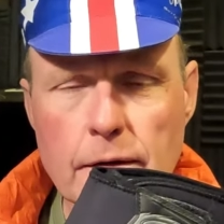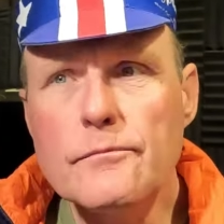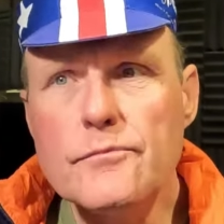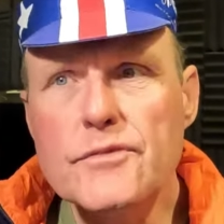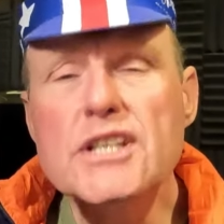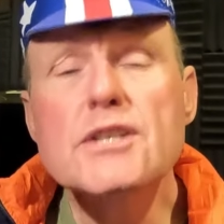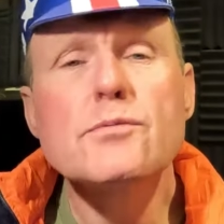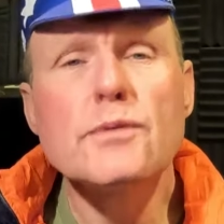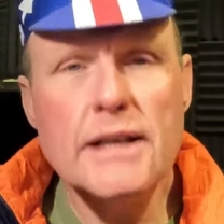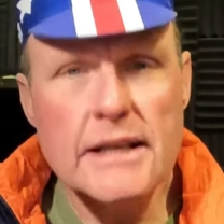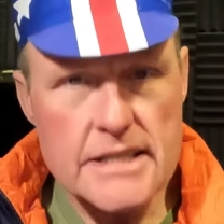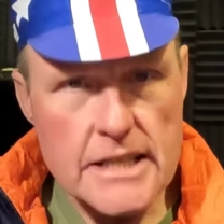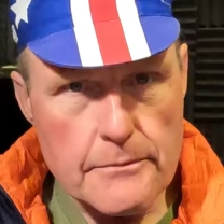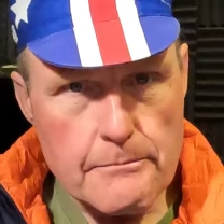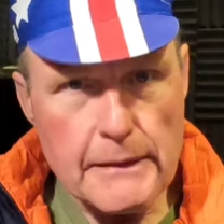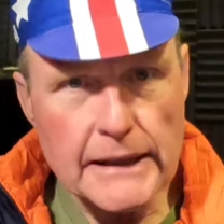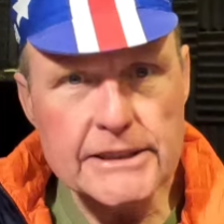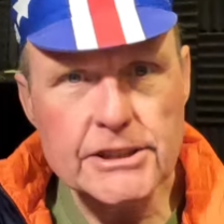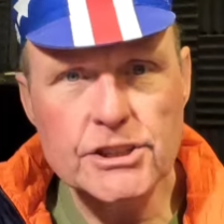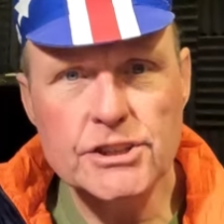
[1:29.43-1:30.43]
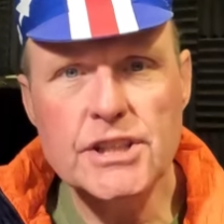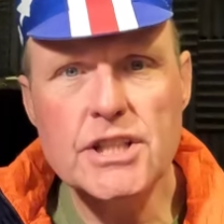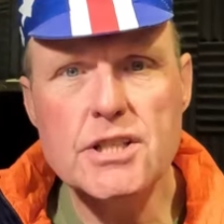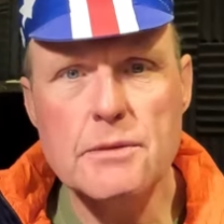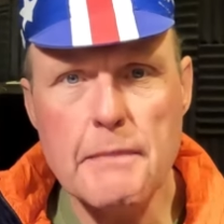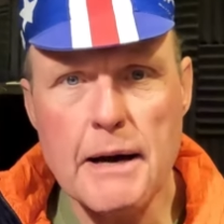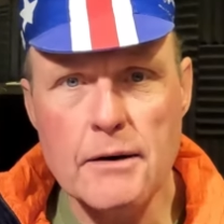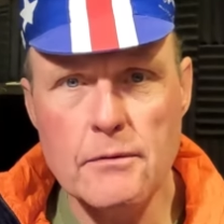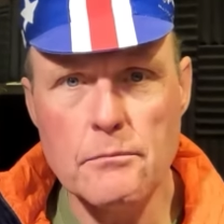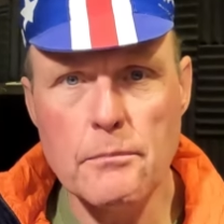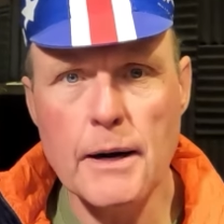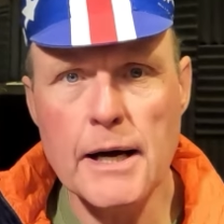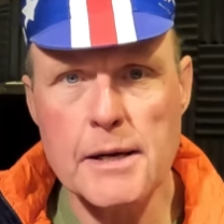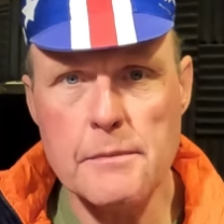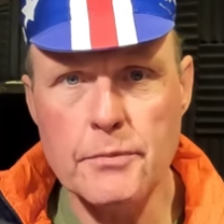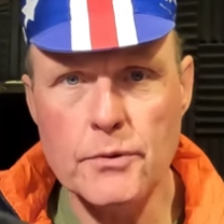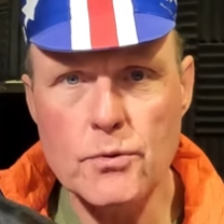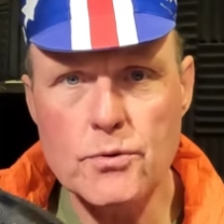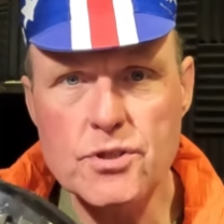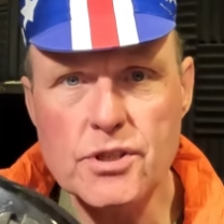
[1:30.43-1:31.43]
This one, as I mentioned, is the mountain
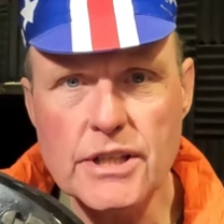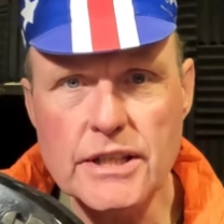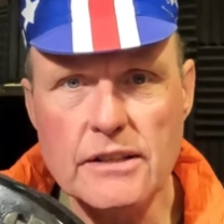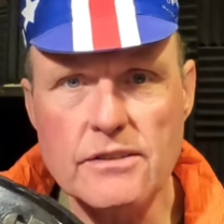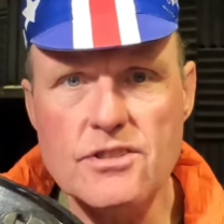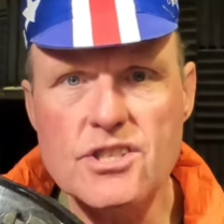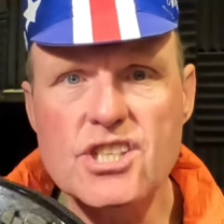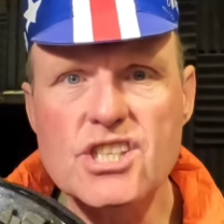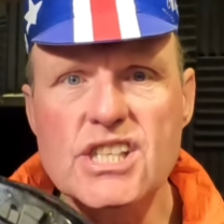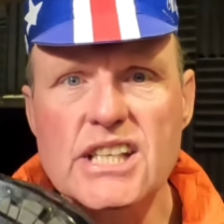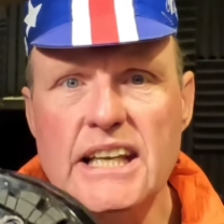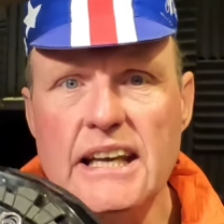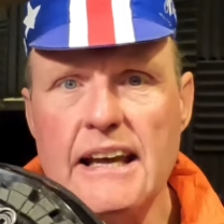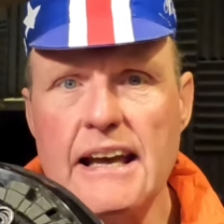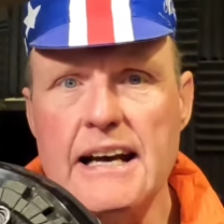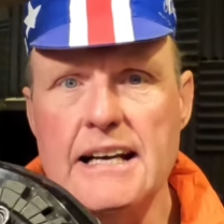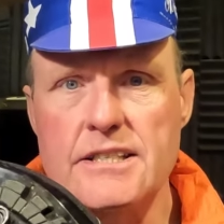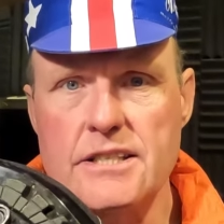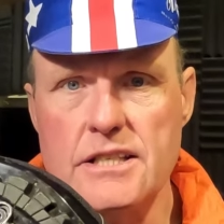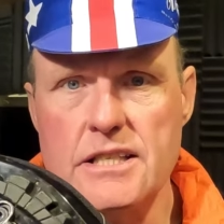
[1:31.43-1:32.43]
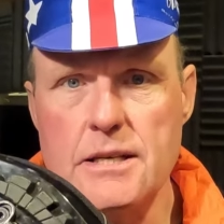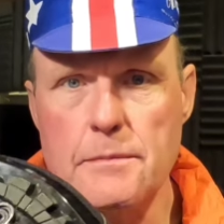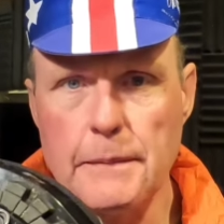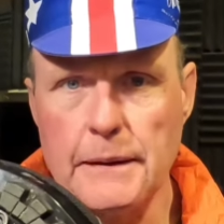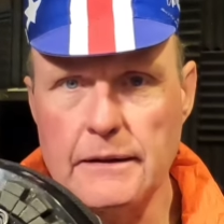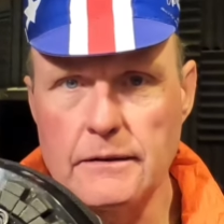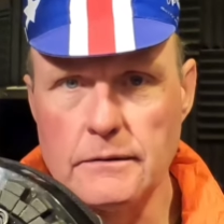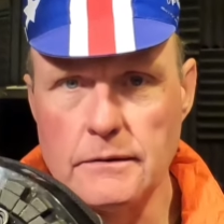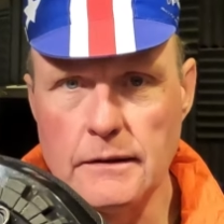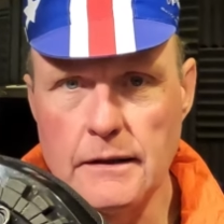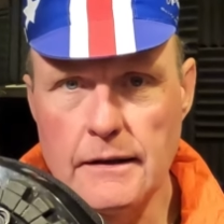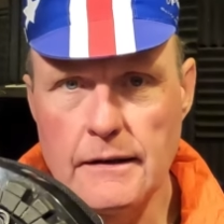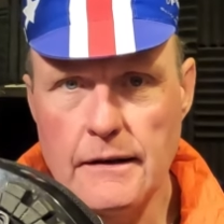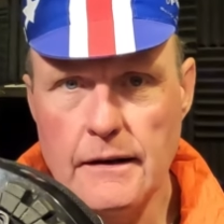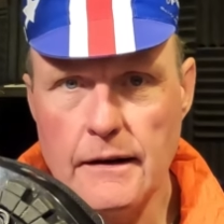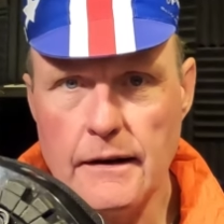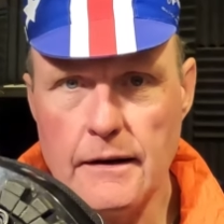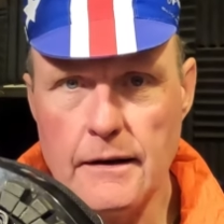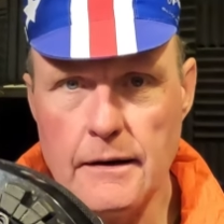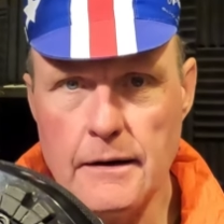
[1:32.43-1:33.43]
bike boot, so you can see it has a typical
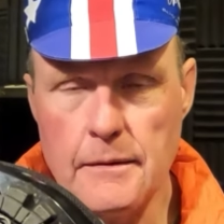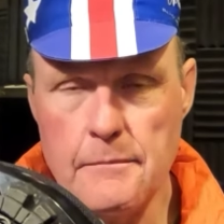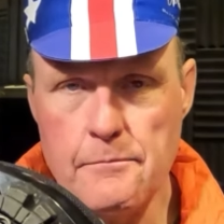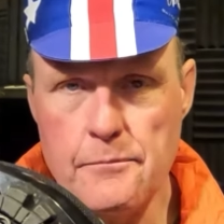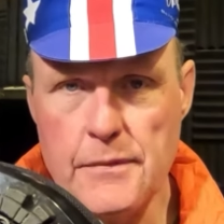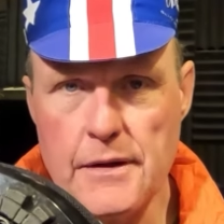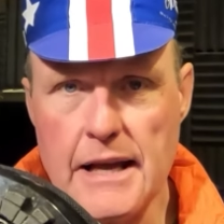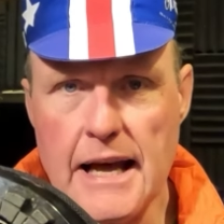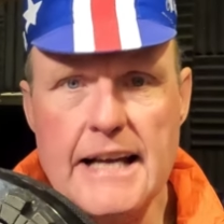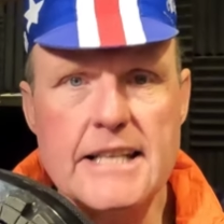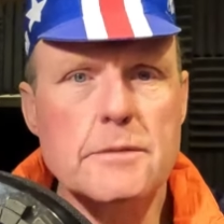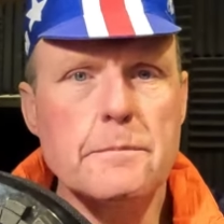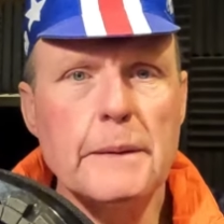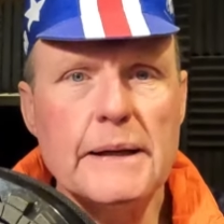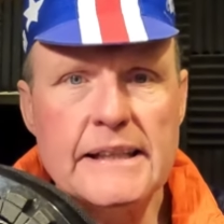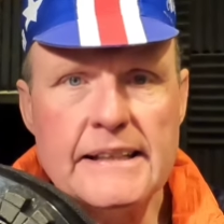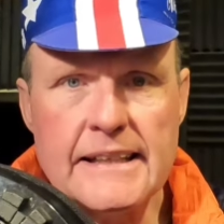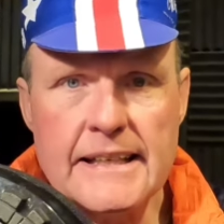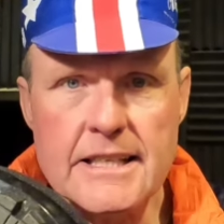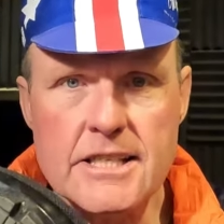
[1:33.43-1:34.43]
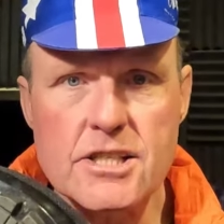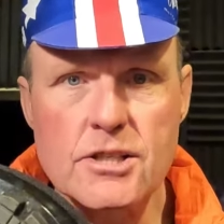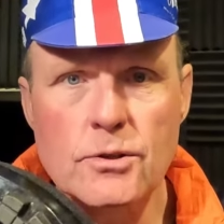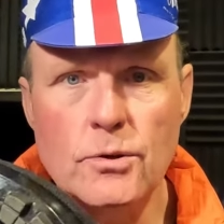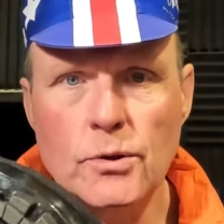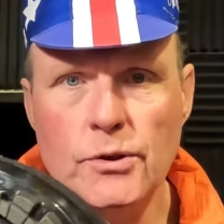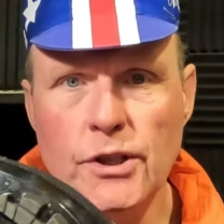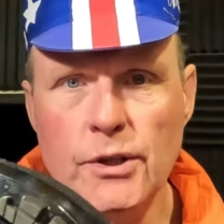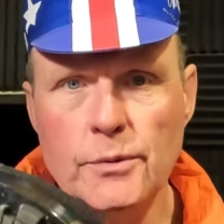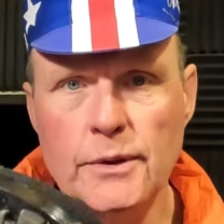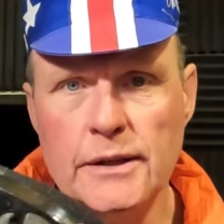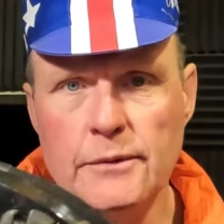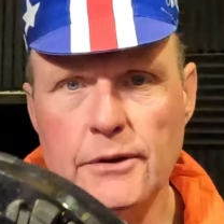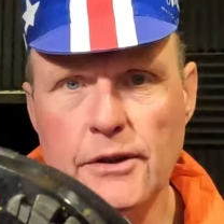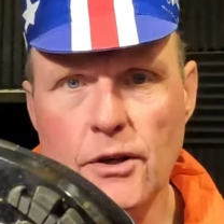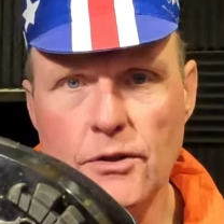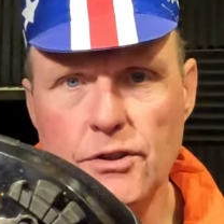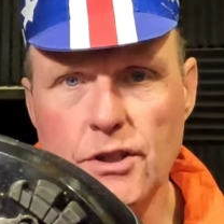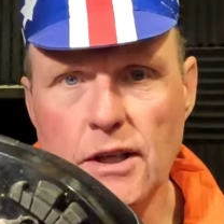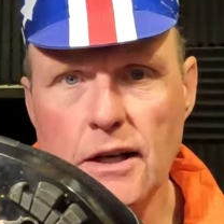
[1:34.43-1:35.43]
SPD sole unit.
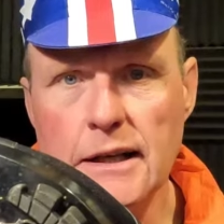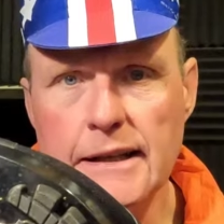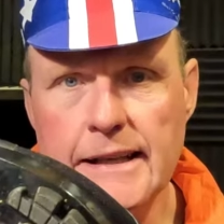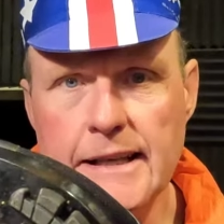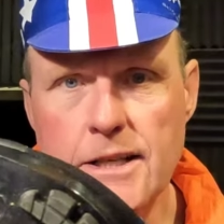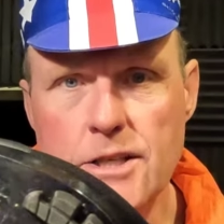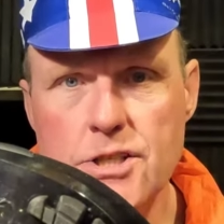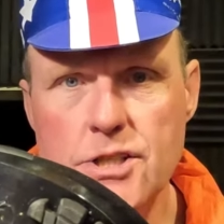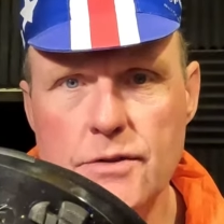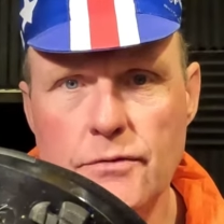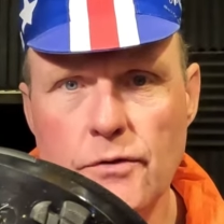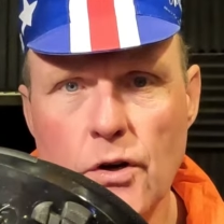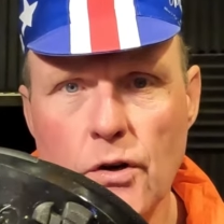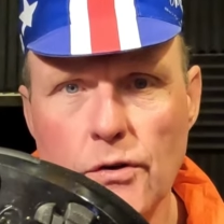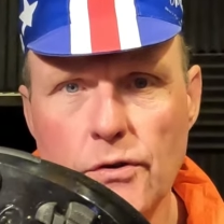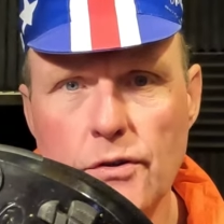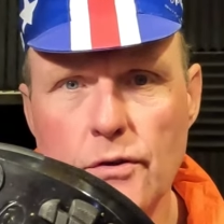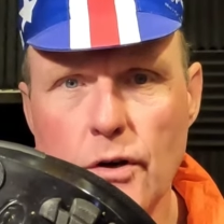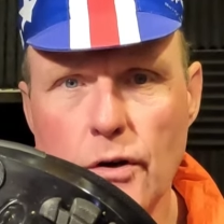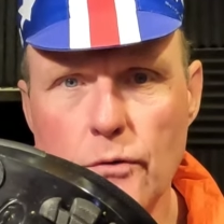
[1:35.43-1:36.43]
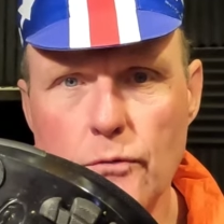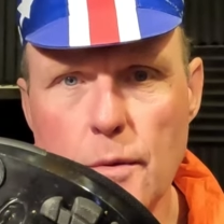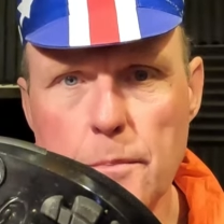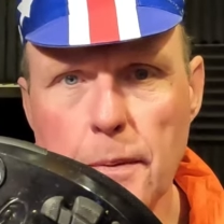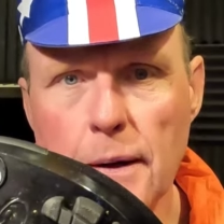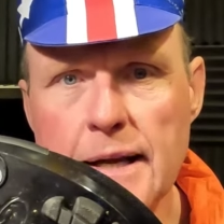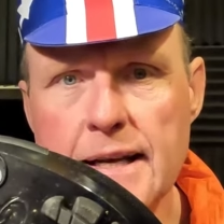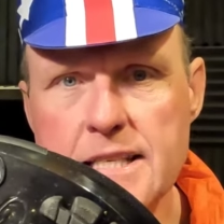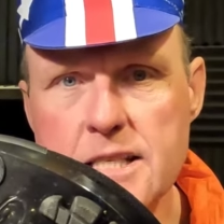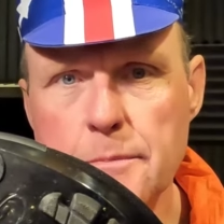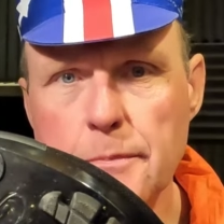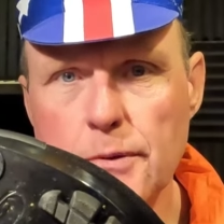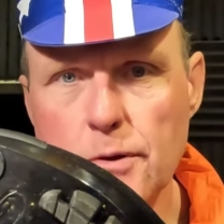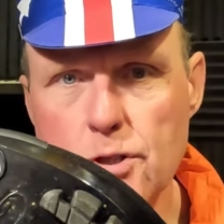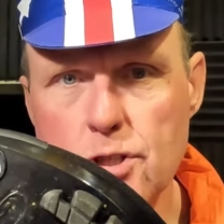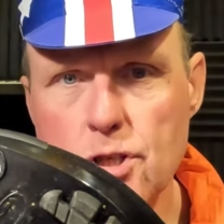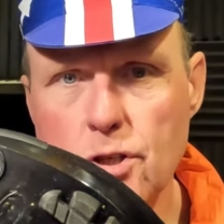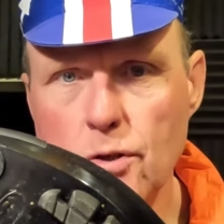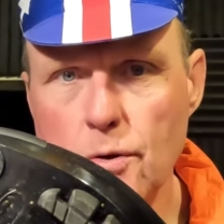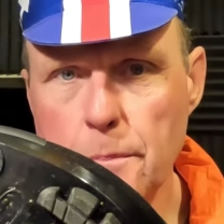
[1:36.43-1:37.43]
You've got the cleats, you've got a replaceable
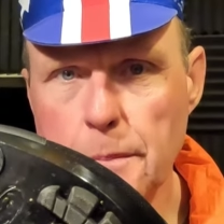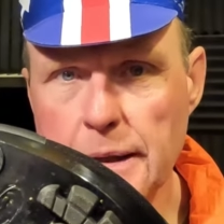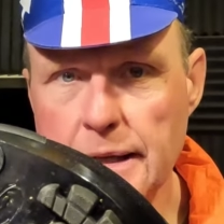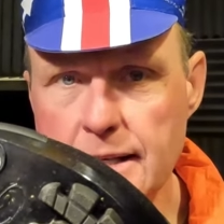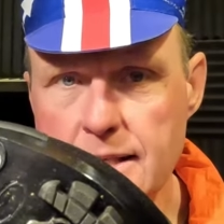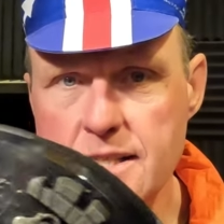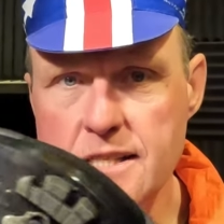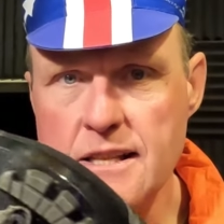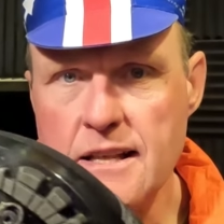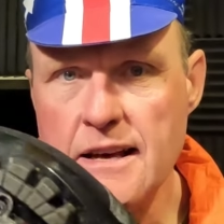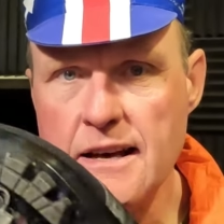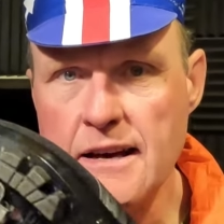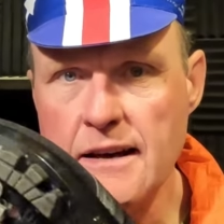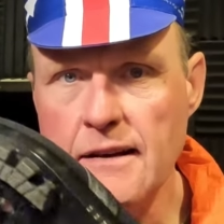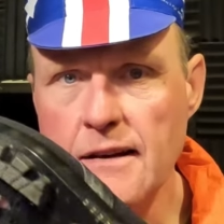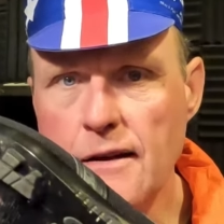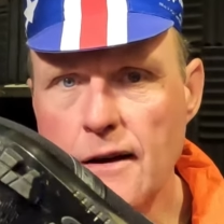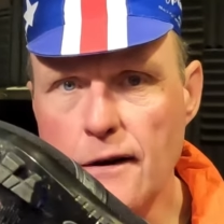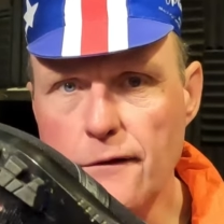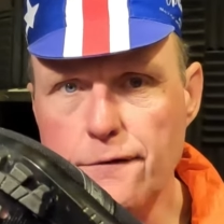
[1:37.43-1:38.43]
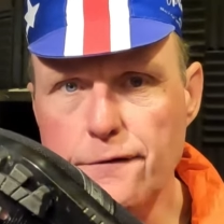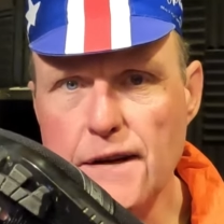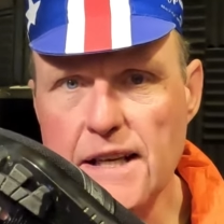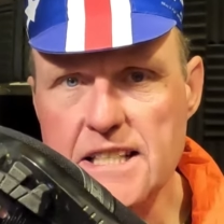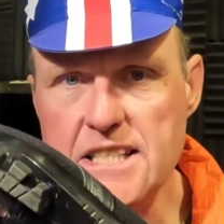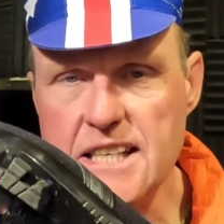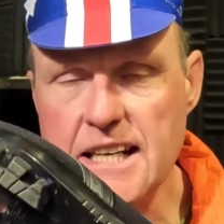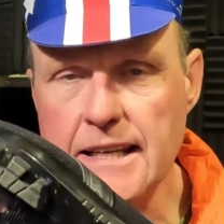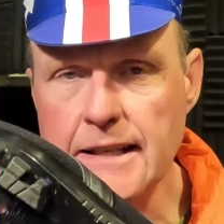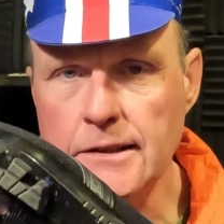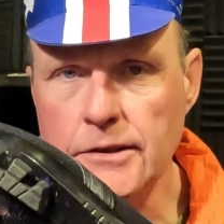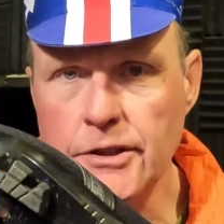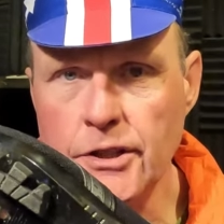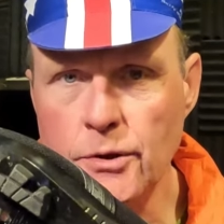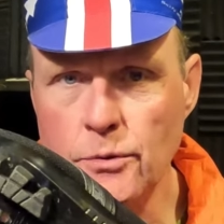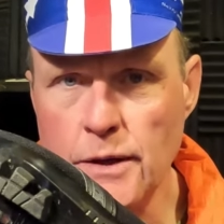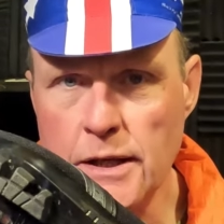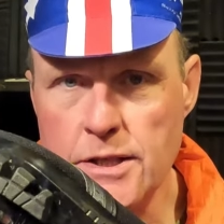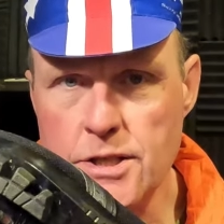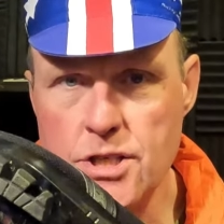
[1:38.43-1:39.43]
toe piece there, a fixed heel
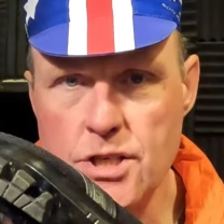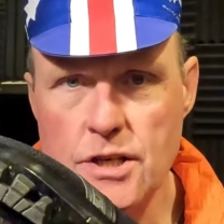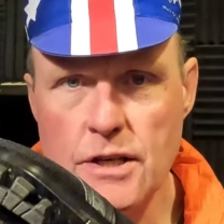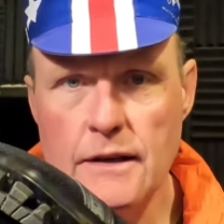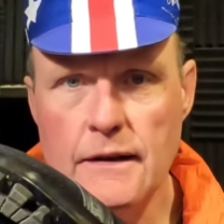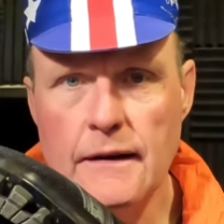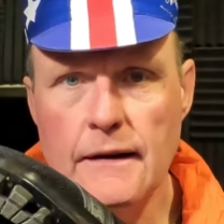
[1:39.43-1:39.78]
unit,